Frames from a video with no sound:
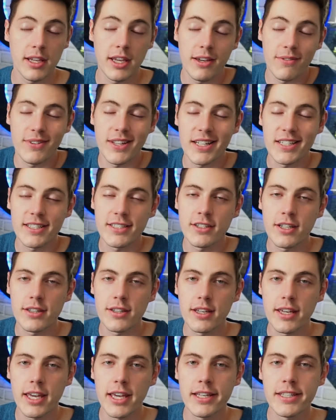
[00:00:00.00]
If that is not
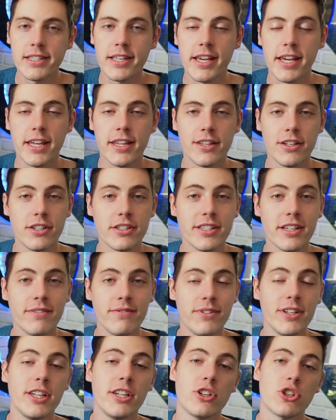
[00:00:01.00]
the case, there's
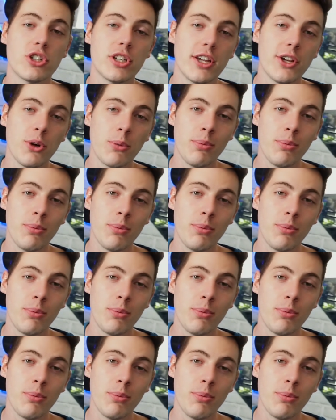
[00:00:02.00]
NVIDIA Shadow